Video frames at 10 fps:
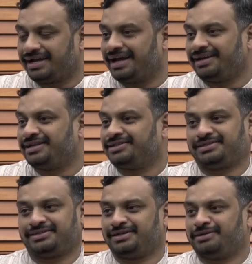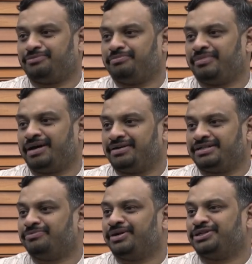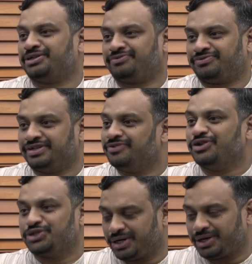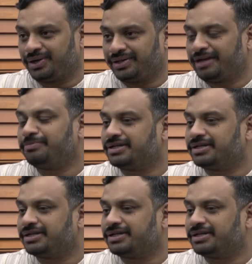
and it's a method of division and all that.